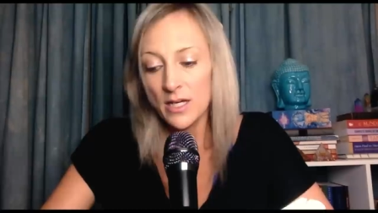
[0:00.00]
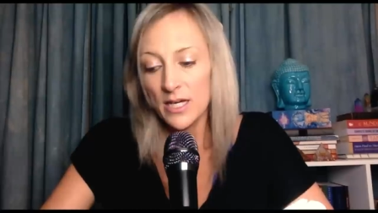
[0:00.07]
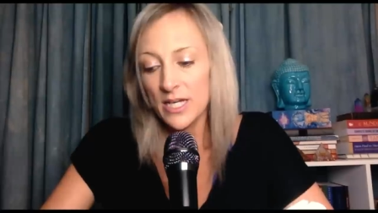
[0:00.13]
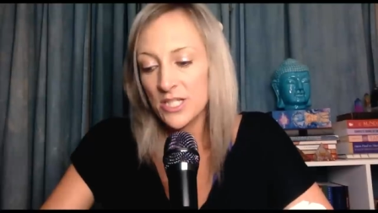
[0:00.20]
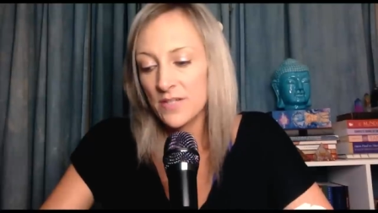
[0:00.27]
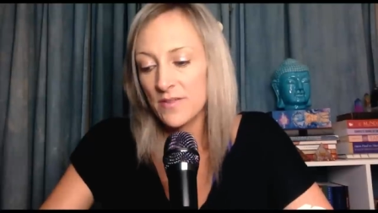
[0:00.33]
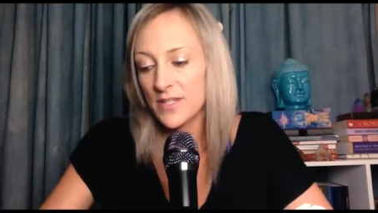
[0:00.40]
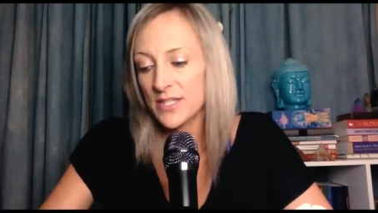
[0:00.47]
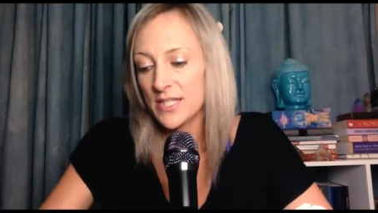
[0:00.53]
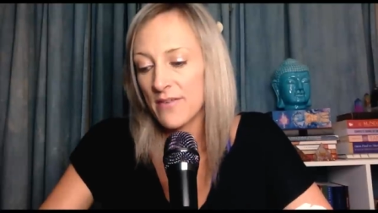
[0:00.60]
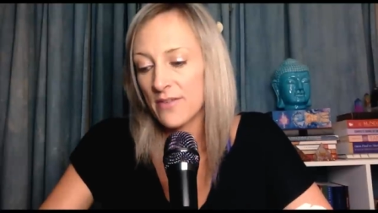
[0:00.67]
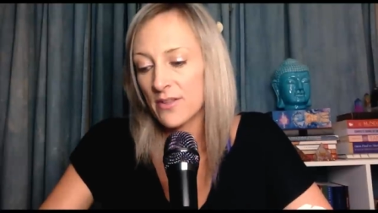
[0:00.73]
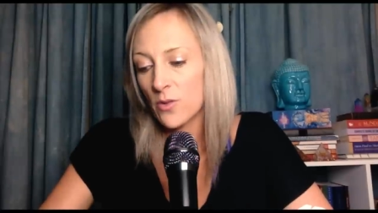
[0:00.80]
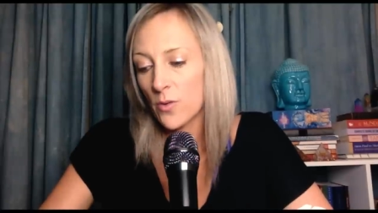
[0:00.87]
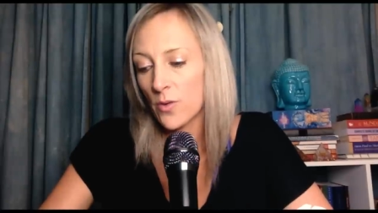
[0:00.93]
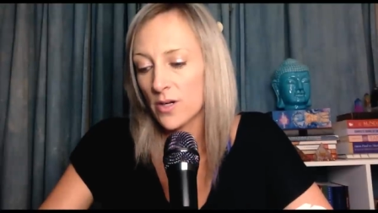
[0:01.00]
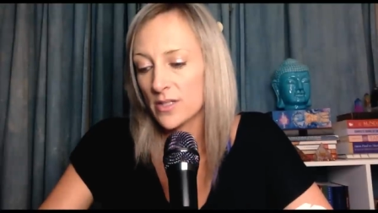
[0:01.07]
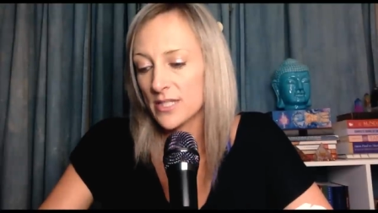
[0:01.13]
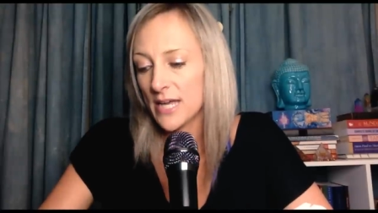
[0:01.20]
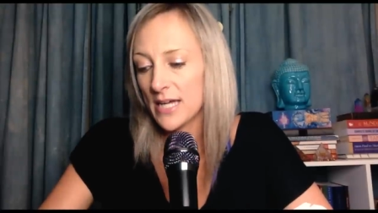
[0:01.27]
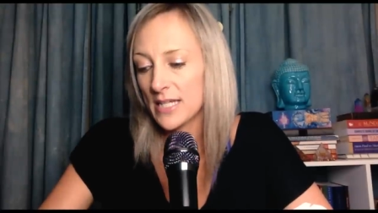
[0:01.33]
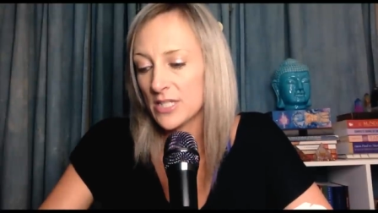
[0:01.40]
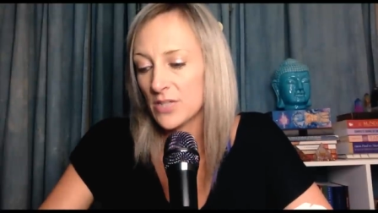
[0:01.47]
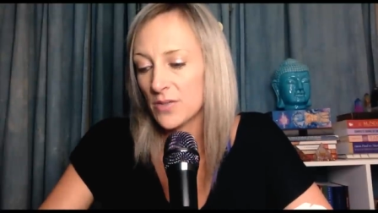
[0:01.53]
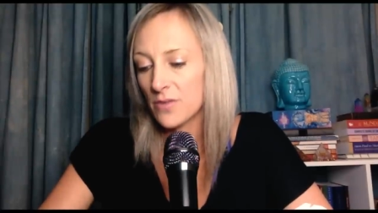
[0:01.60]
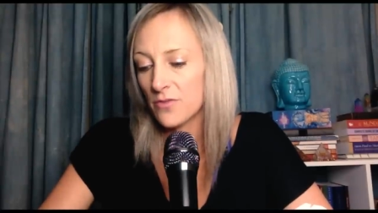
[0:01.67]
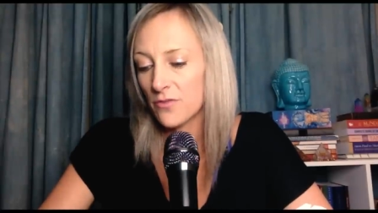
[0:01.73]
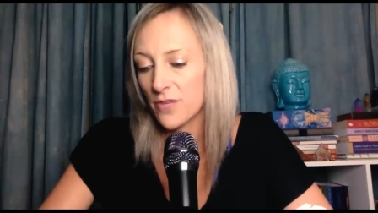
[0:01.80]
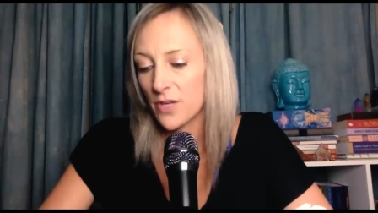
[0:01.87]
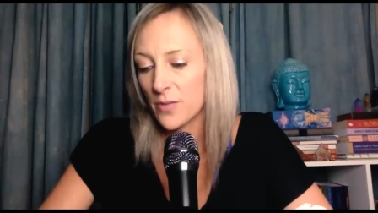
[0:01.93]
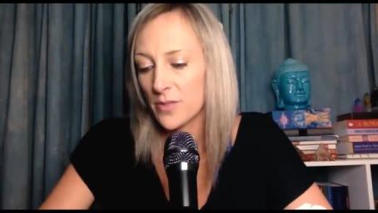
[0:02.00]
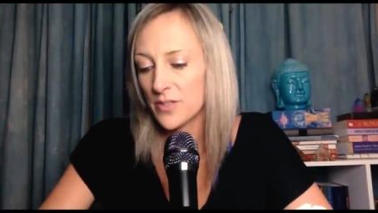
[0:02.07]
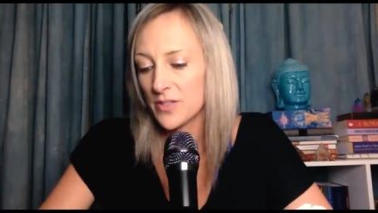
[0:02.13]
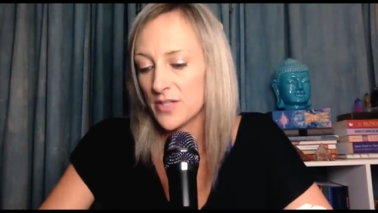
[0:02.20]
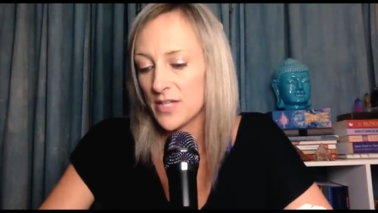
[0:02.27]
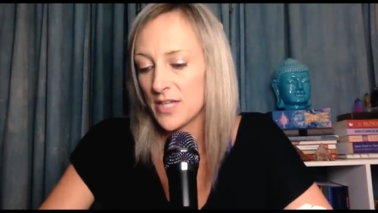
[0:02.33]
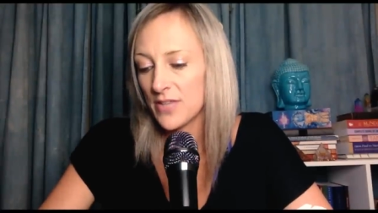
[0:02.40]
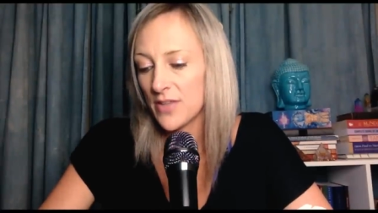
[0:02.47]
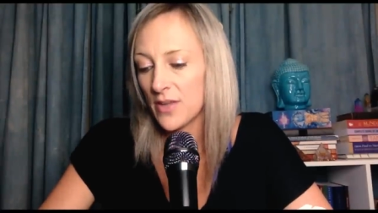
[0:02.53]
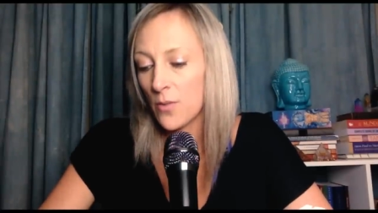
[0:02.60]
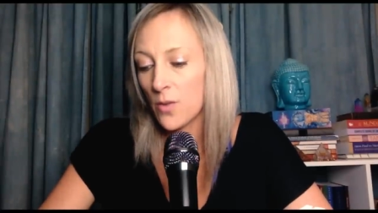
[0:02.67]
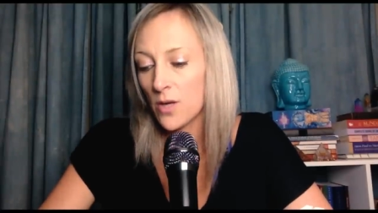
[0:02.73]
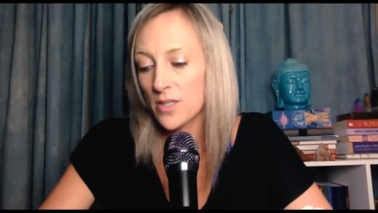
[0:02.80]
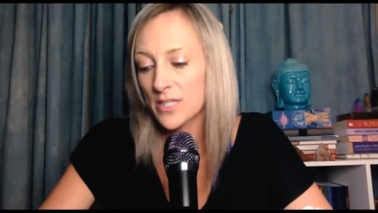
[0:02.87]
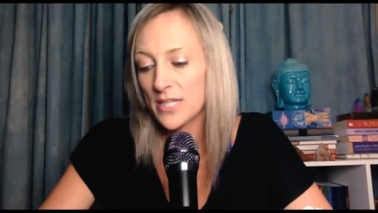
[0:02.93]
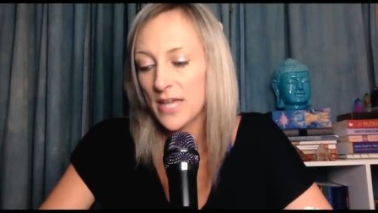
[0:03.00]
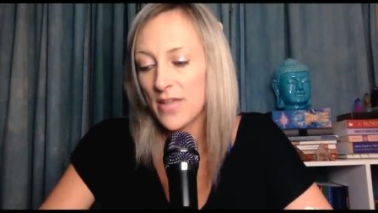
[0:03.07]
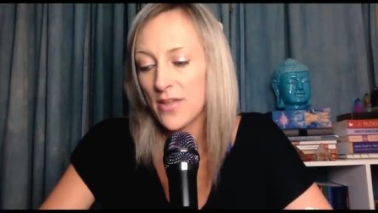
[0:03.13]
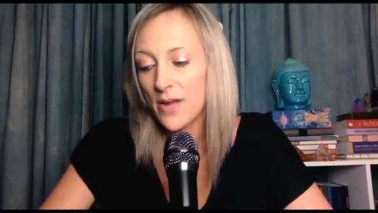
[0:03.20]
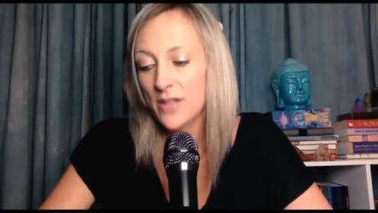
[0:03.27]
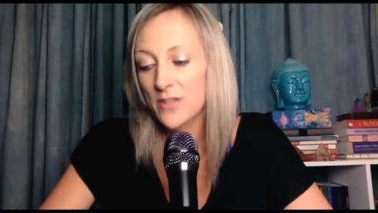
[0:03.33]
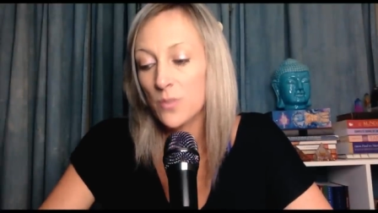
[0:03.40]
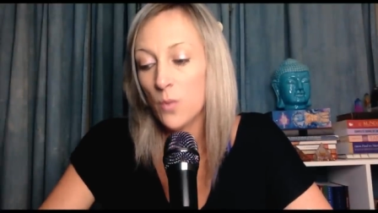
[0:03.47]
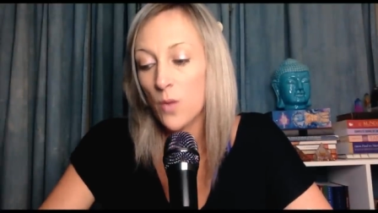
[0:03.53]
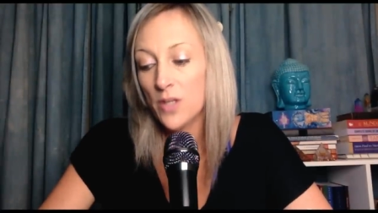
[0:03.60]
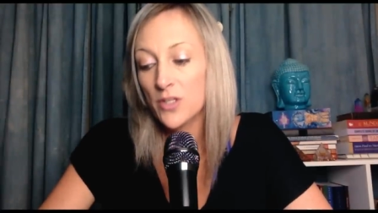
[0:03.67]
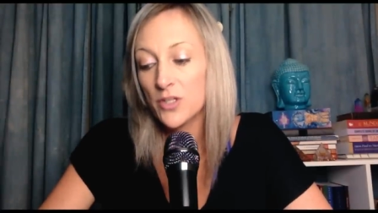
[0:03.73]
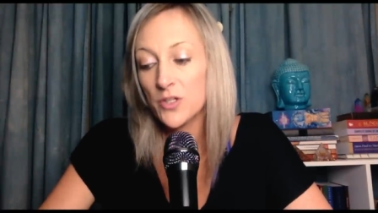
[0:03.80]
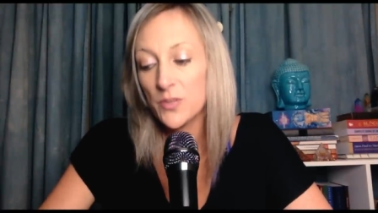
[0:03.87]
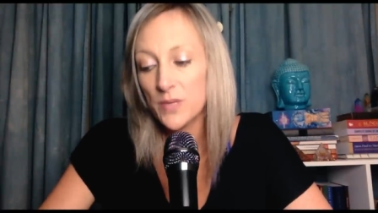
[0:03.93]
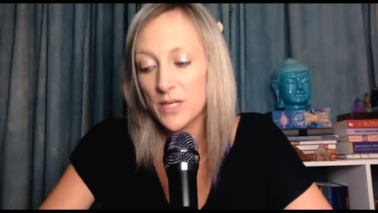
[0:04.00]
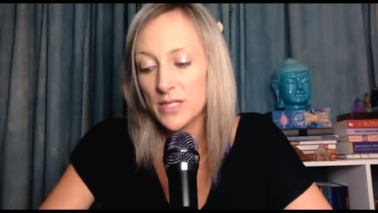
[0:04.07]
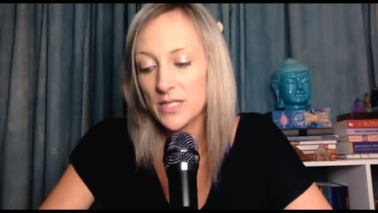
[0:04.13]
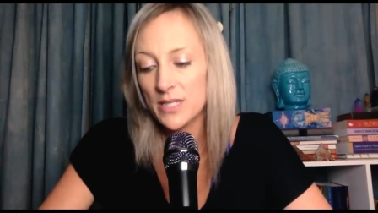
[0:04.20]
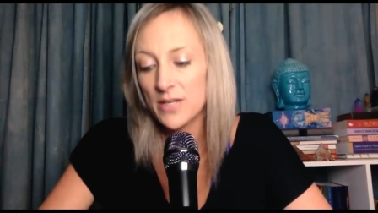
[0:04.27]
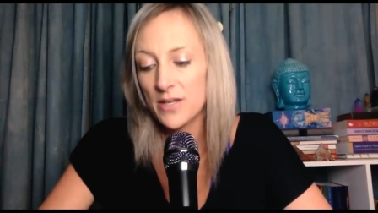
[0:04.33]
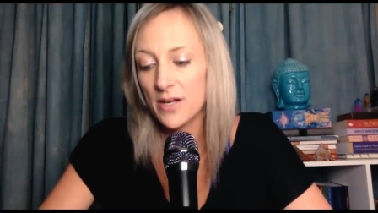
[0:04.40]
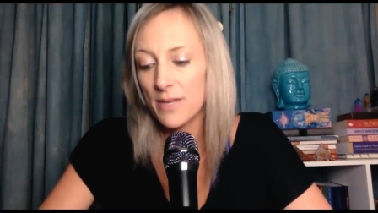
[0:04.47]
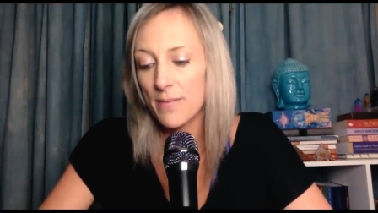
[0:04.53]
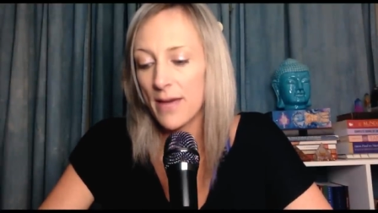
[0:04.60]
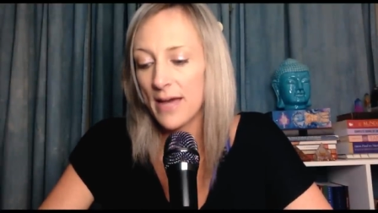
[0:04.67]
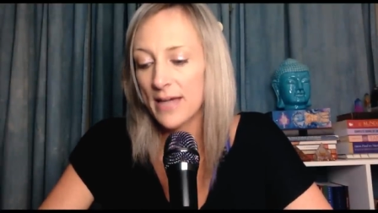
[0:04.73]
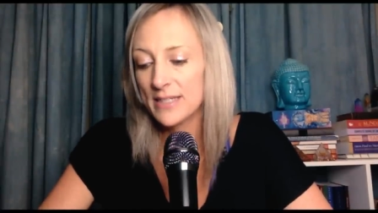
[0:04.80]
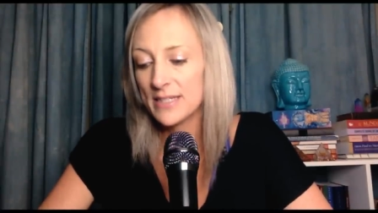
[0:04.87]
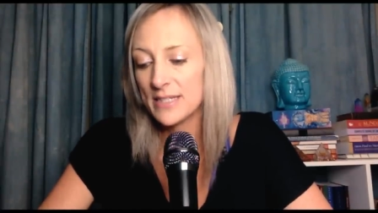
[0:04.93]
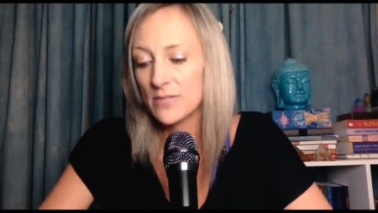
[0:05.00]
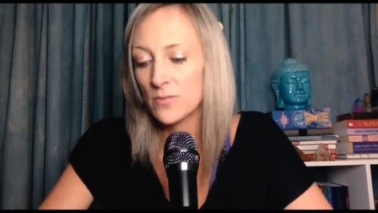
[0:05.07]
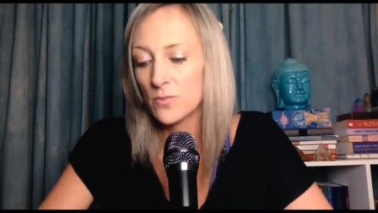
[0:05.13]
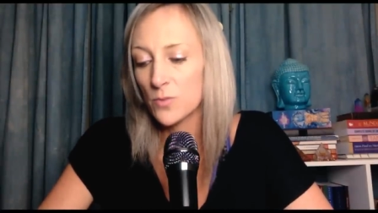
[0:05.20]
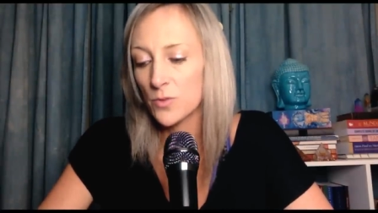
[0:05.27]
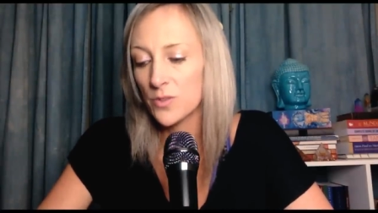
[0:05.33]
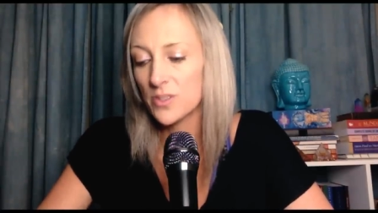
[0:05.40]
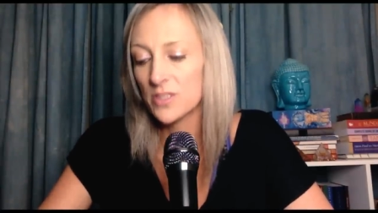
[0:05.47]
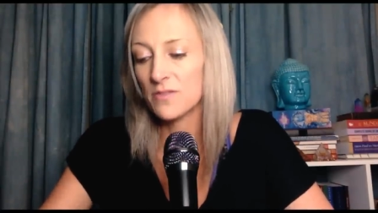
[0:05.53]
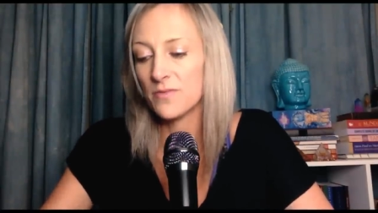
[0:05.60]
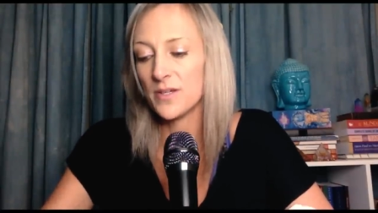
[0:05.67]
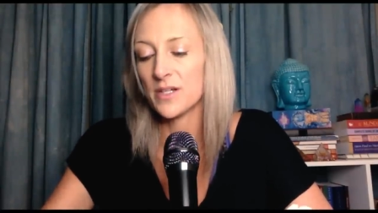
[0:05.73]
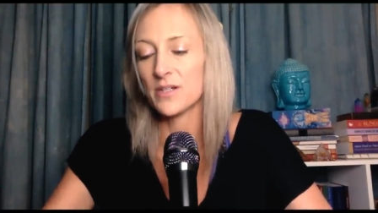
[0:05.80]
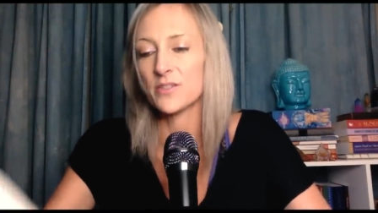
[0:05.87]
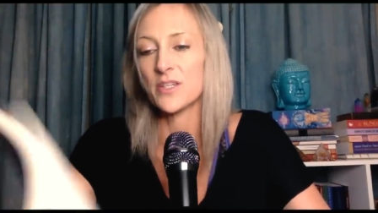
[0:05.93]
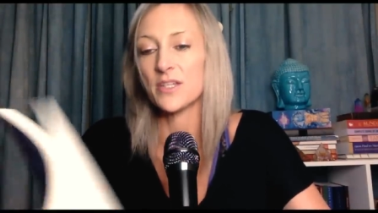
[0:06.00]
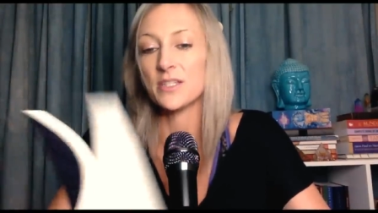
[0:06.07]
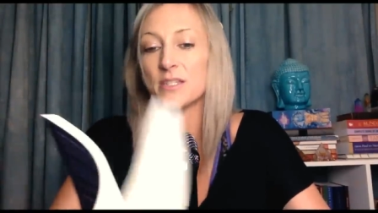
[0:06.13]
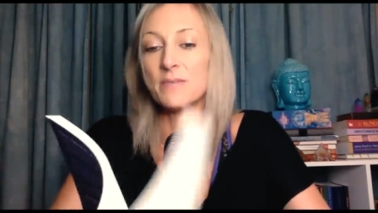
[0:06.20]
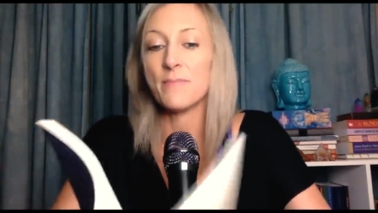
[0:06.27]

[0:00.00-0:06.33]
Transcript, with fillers: Each of the seven lords has their own frequency, yet they work together as one unit in their capacity to rule the spheres and